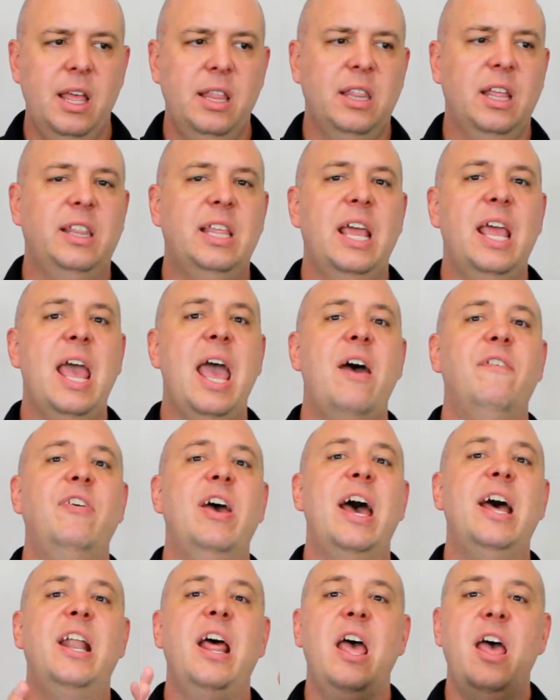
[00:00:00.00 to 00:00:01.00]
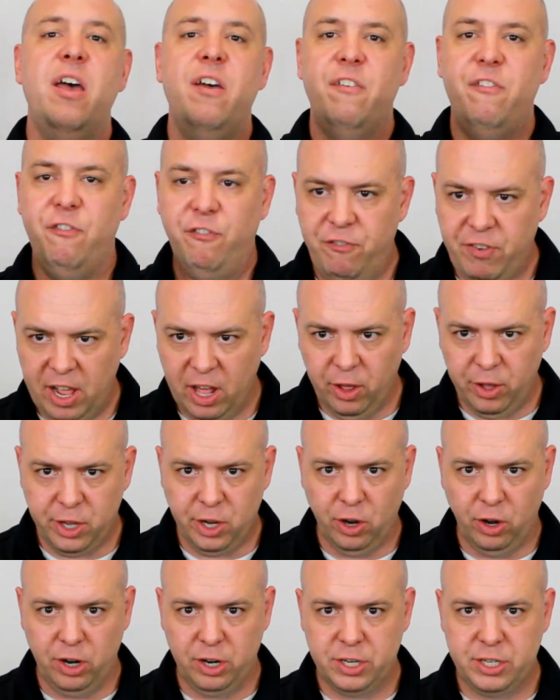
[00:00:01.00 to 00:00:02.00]
that they have had
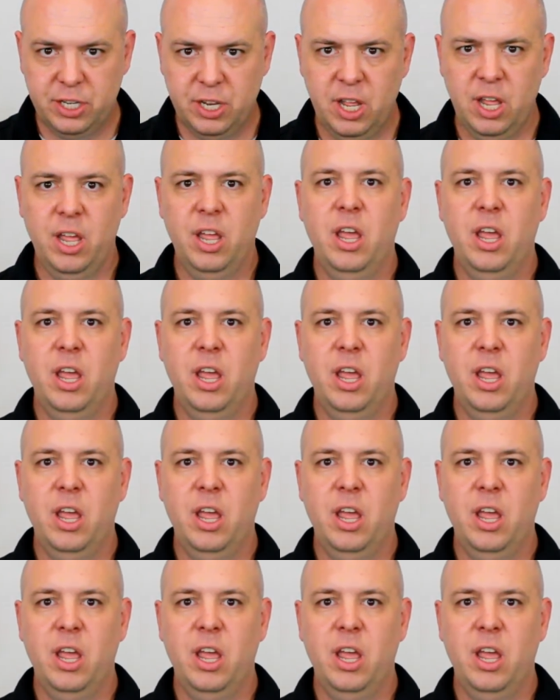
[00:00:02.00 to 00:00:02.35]
failures.